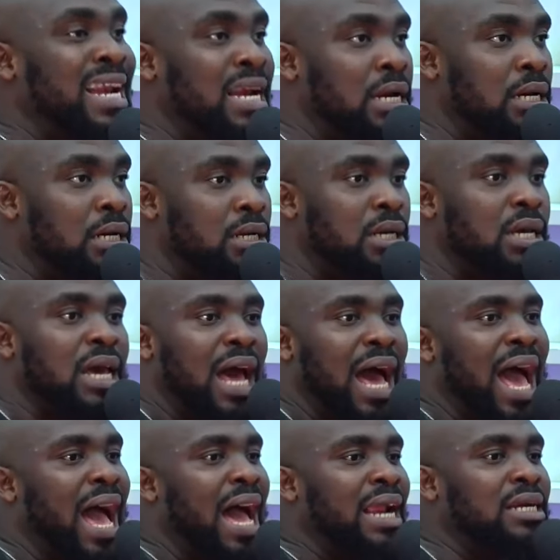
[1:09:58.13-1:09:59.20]
Yes.
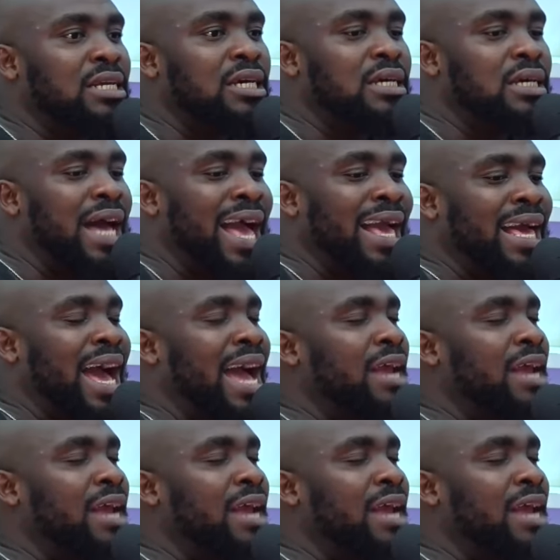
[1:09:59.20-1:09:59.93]
And I, I